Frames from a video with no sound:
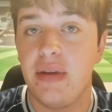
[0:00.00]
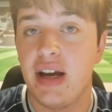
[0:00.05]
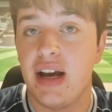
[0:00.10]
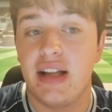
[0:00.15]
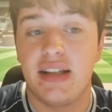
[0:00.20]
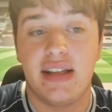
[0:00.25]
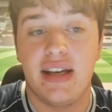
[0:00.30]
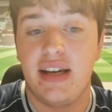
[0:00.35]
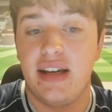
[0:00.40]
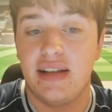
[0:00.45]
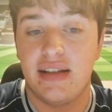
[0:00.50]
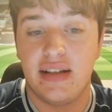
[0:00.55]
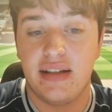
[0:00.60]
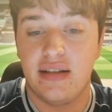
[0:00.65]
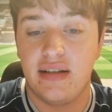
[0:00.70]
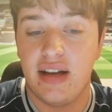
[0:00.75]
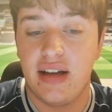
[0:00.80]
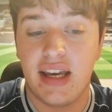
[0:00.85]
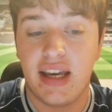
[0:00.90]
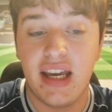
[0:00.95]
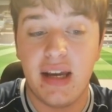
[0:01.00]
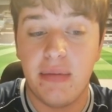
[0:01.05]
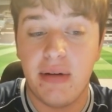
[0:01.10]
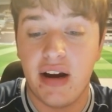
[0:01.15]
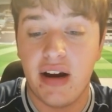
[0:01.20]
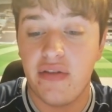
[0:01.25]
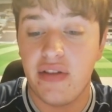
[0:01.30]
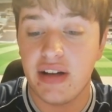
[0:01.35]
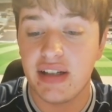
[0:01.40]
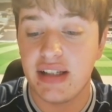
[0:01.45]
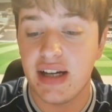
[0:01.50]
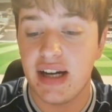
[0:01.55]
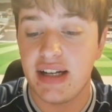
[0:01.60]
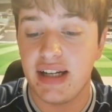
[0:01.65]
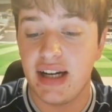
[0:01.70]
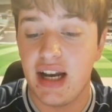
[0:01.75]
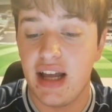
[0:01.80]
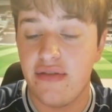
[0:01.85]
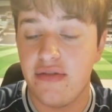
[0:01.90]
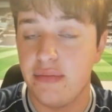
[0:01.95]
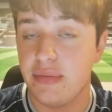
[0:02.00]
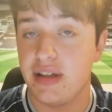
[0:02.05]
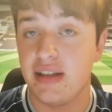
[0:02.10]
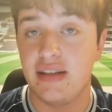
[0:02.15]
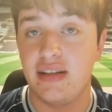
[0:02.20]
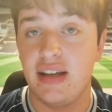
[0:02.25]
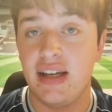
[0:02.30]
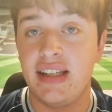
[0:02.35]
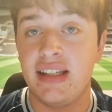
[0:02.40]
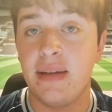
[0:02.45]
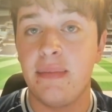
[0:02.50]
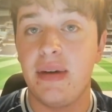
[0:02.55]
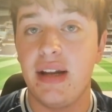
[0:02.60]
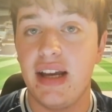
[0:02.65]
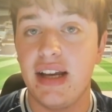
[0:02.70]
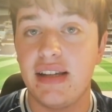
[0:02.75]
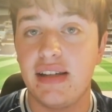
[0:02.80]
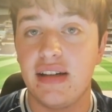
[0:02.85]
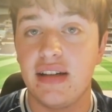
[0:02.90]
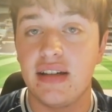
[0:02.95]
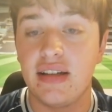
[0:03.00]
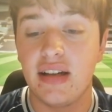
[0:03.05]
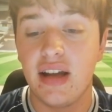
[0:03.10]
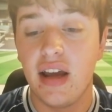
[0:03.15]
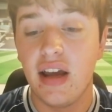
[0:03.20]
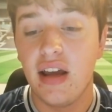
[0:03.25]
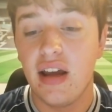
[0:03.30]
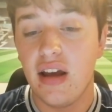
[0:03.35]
You can't say he's a key player in their starting 11 because he simply isn't.